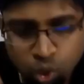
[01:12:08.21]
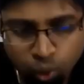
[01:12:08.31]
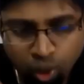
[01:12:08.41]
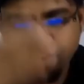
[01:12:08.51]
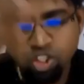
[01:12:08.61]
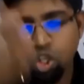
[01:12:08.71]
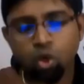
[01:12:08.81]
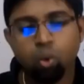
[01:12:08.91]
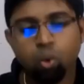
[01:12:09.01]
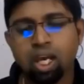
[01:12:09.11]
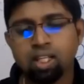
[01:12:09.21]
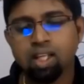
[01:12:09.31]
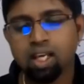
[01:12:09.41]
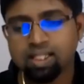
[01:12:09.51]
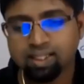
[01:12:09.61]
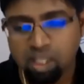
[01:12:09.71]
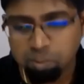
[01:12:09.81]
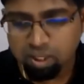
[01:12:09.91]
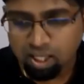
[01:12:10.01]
you have to look at the ischemic